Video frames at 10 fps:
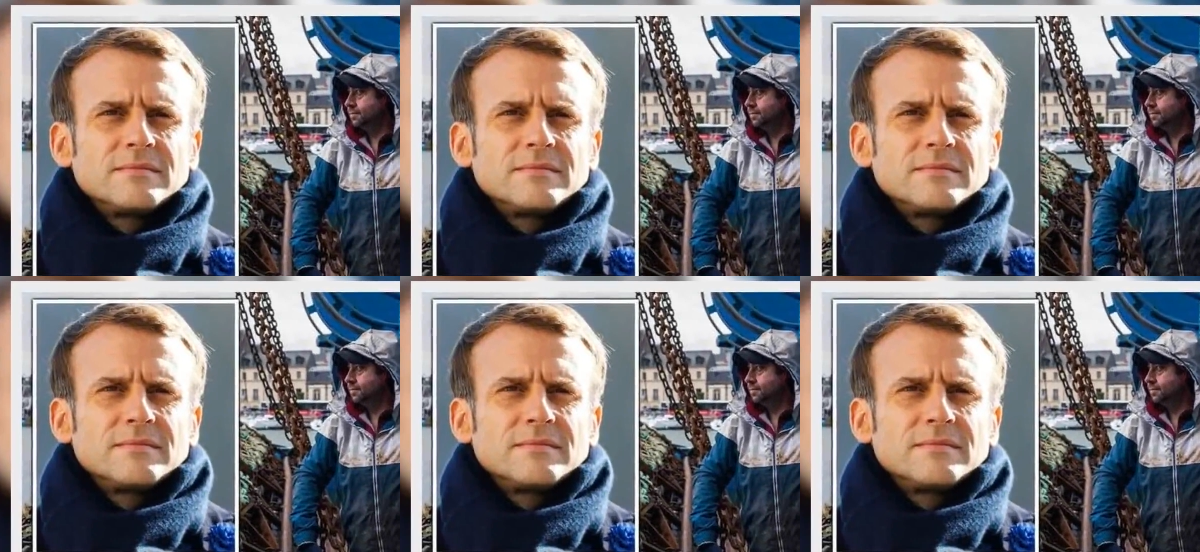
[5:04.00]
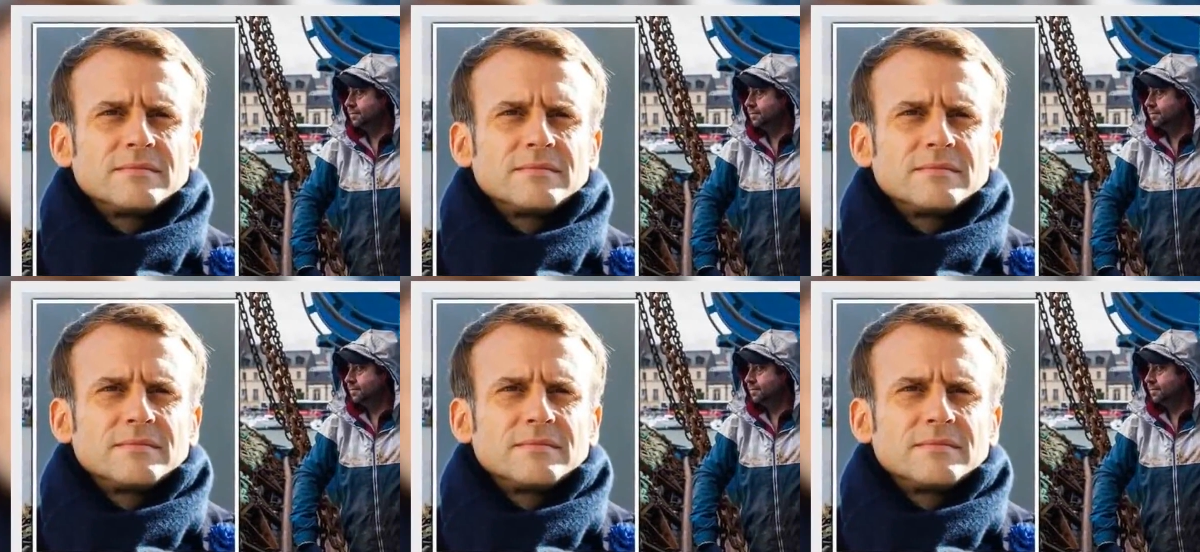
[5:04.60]

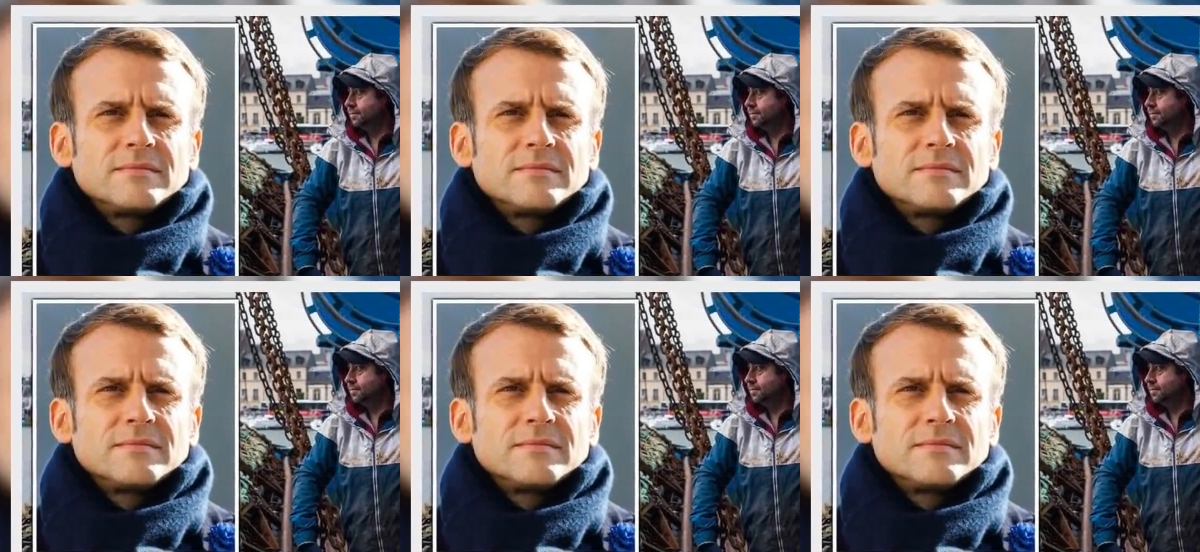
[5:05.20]
(no one is talking)